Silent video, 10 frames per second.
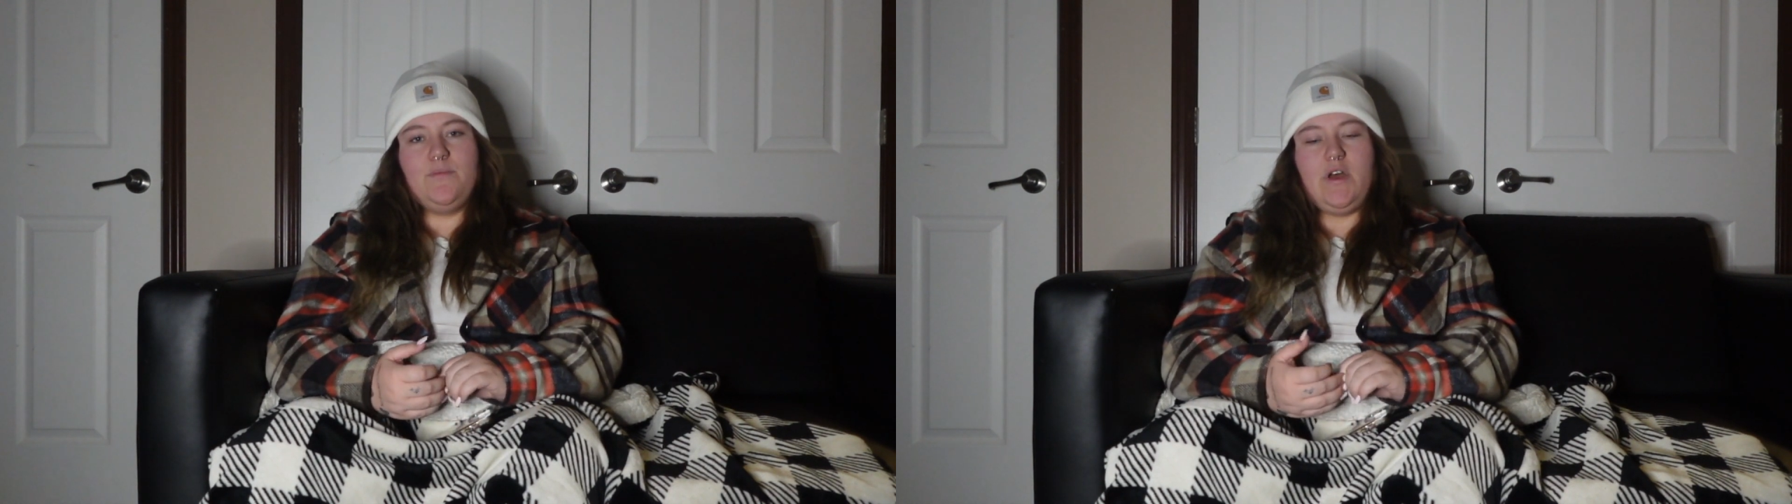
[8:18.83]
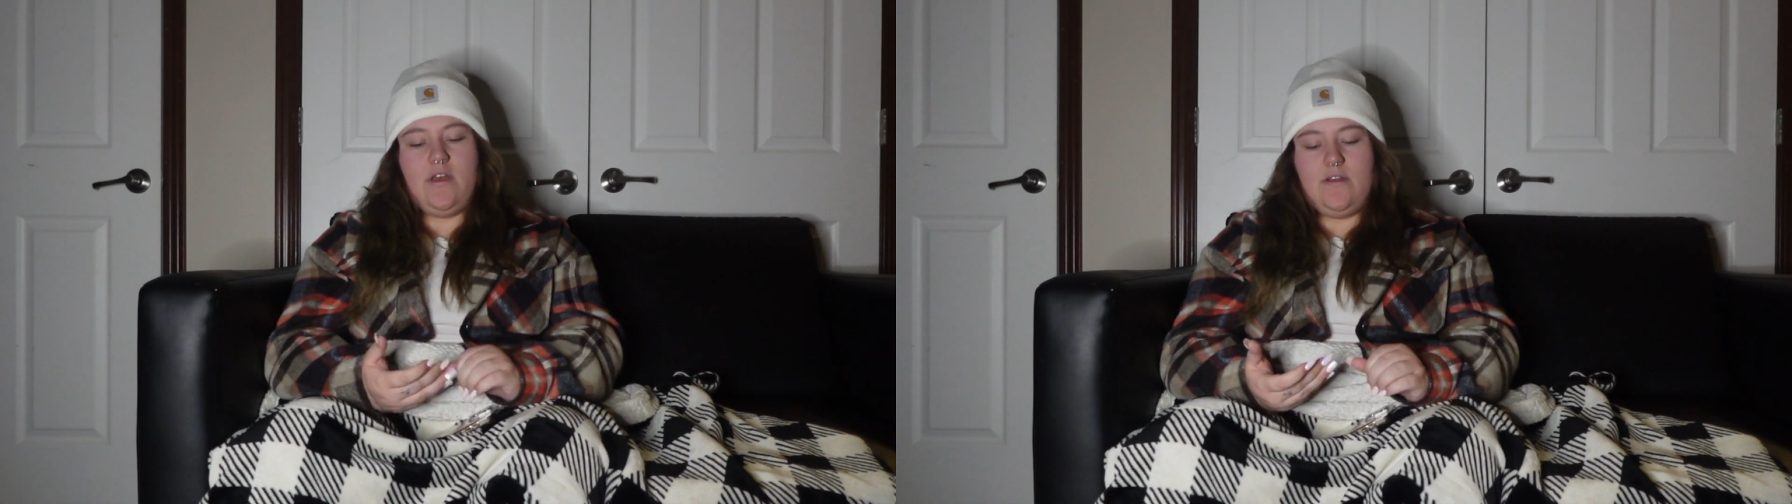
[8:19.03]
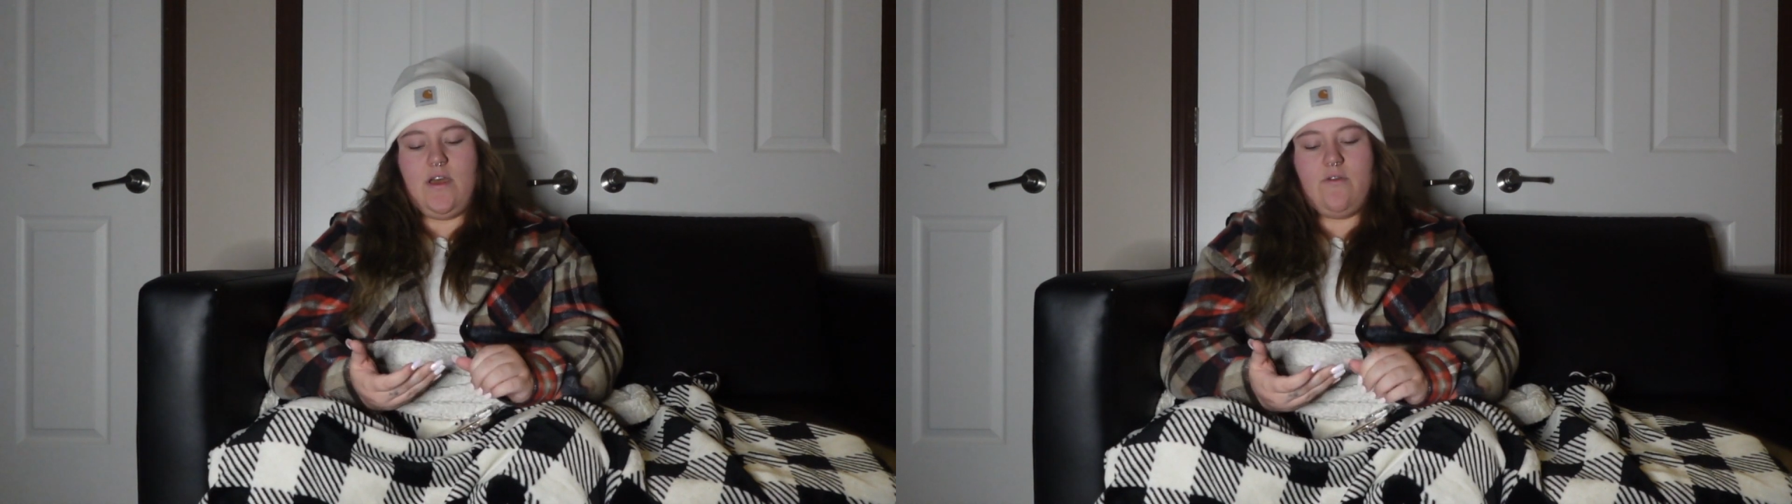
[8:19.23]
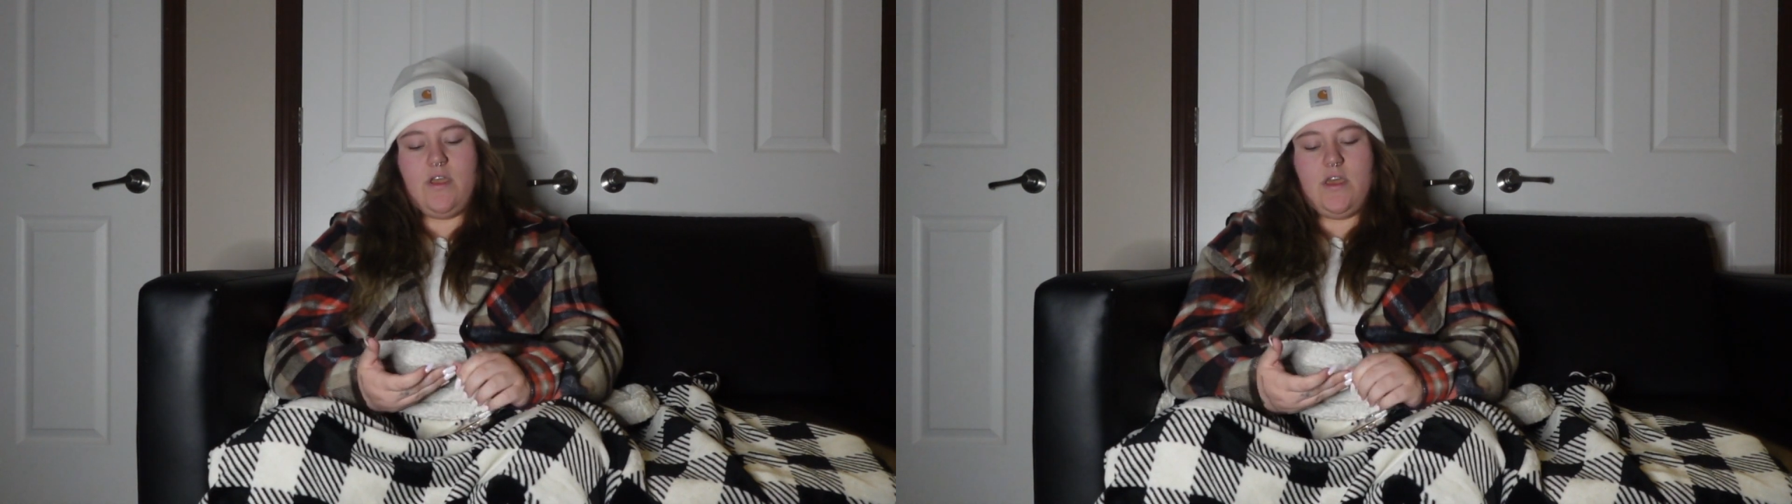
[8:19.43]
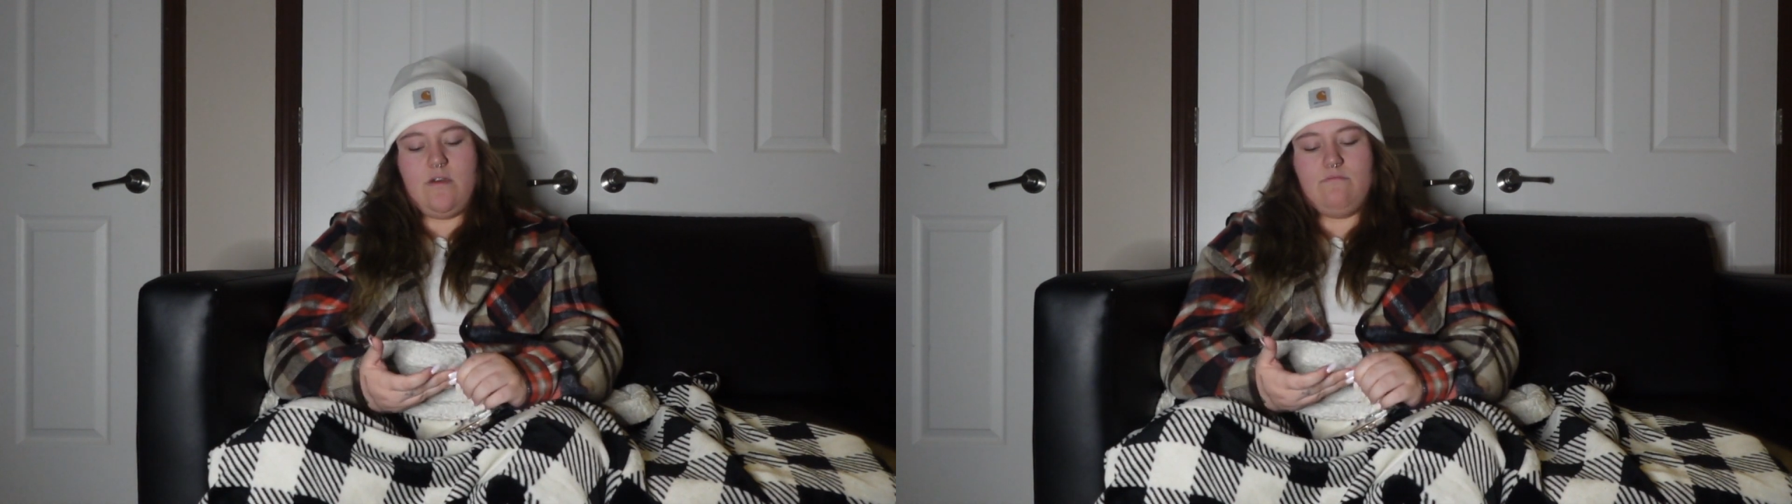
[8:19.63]
But now I
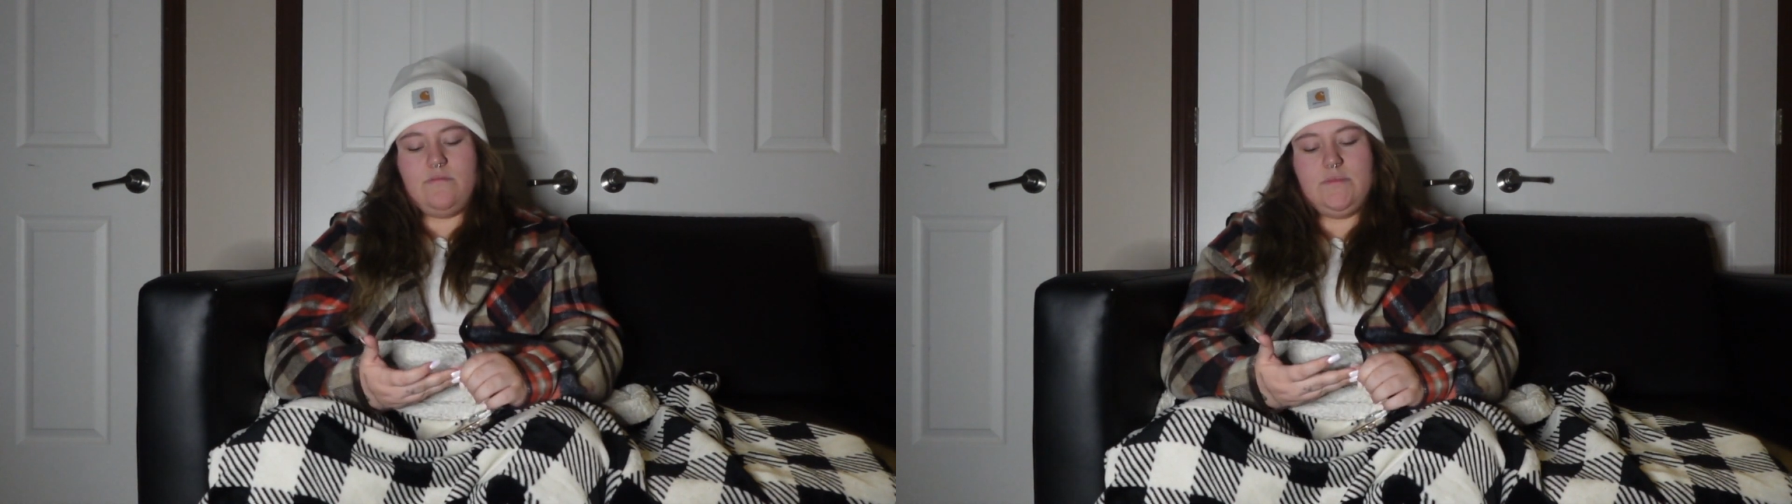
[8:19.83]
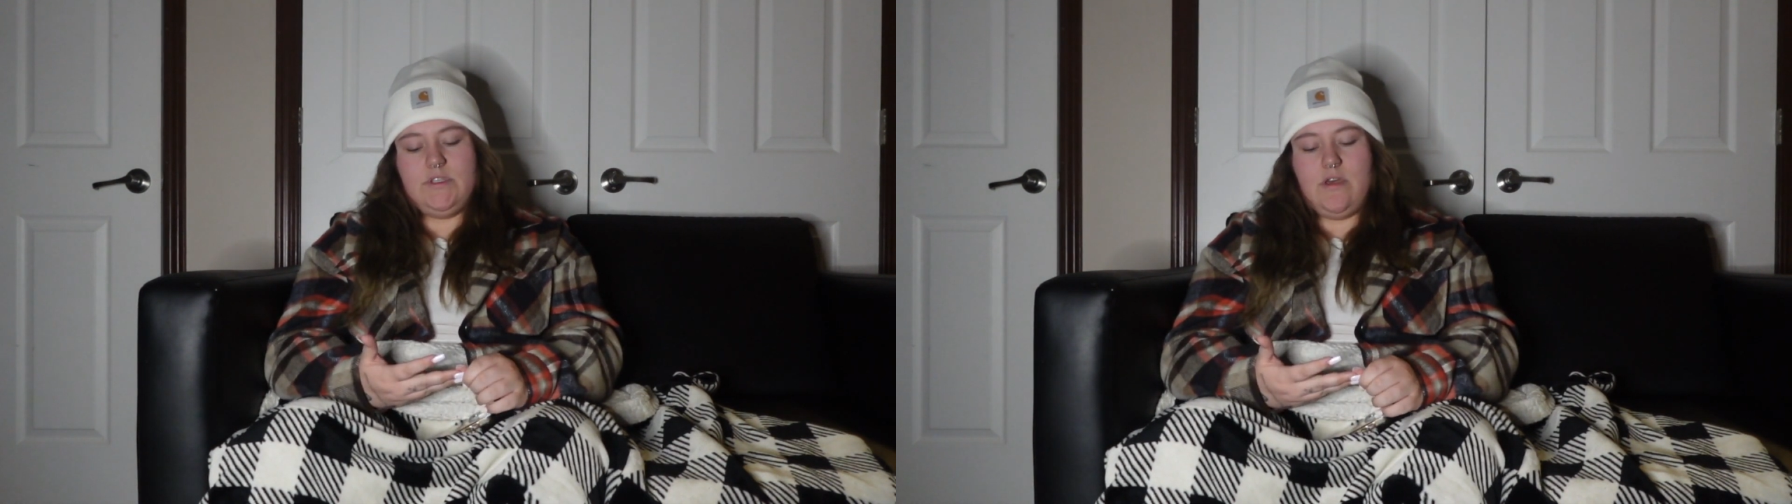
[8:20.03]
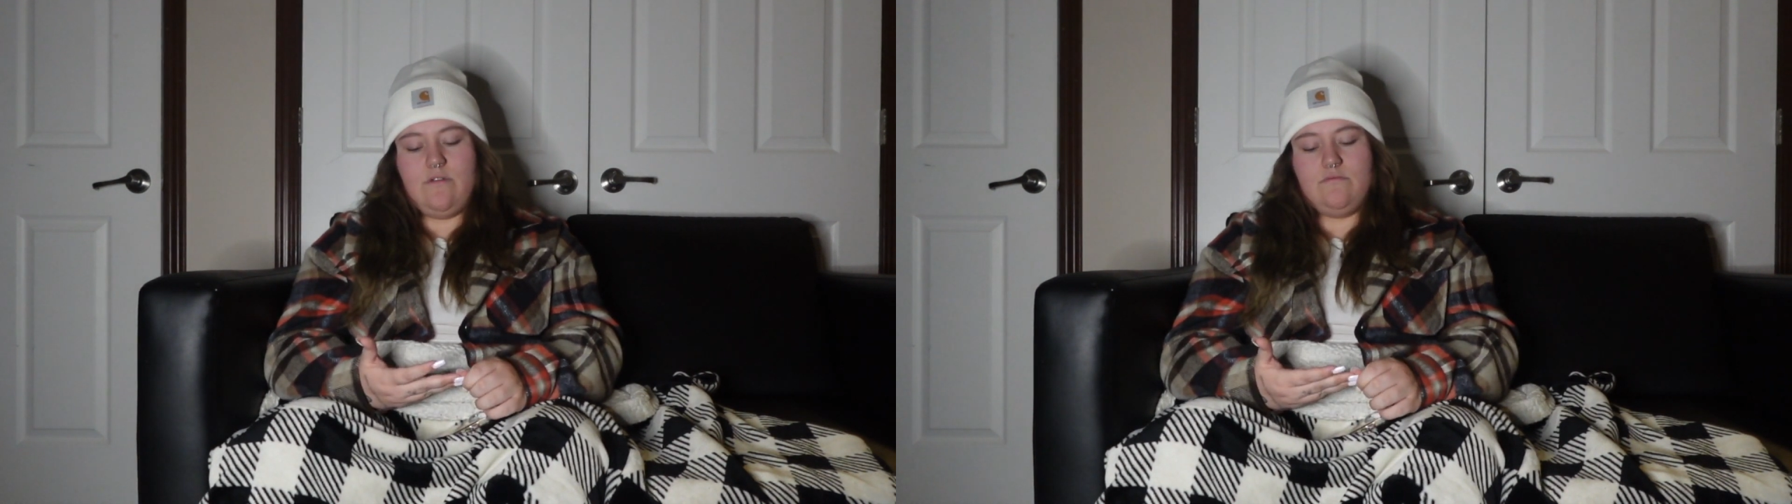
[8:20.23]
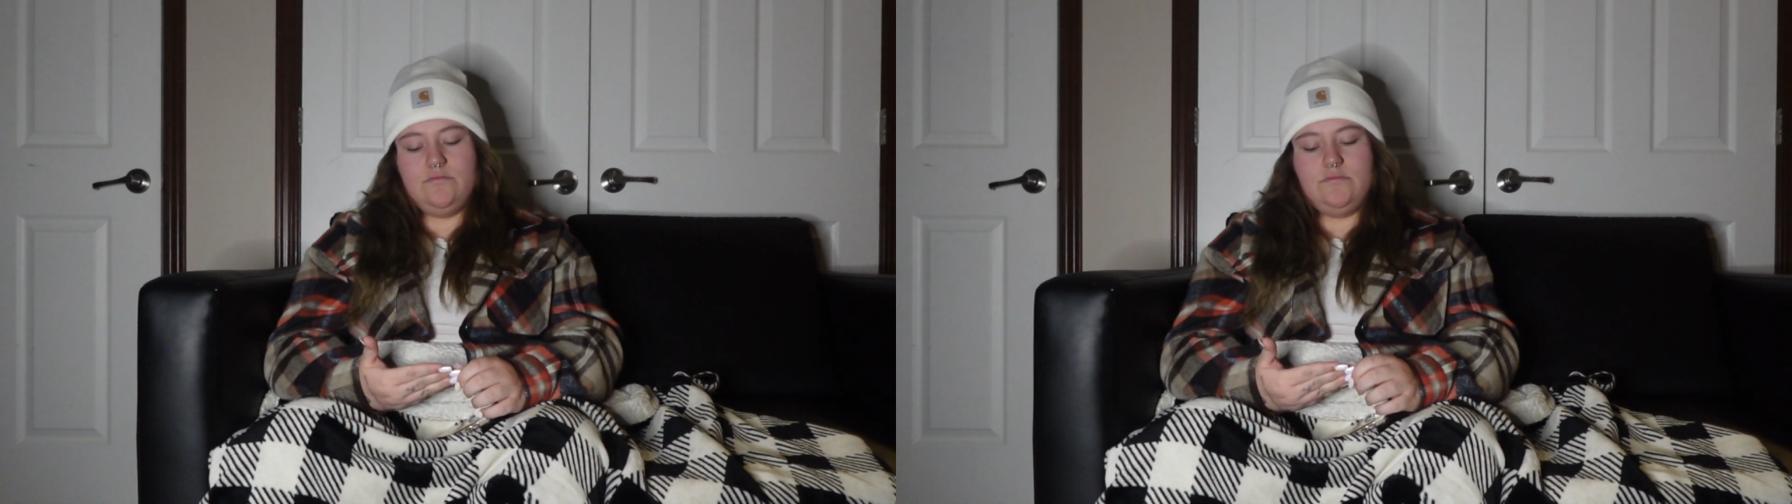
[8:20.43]
am, so.